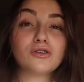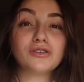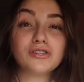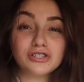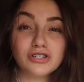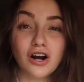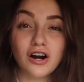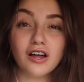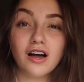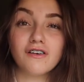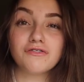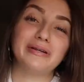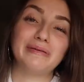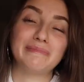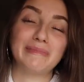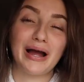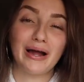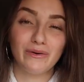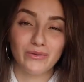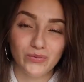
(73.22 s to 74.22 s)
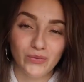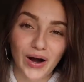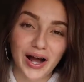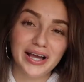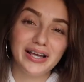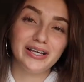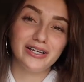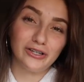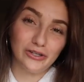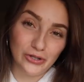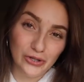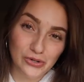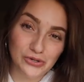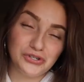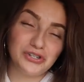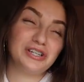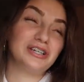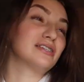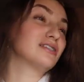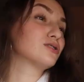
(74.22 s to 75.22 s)
So to start off, my white
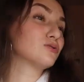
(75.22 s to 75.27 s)
Gucci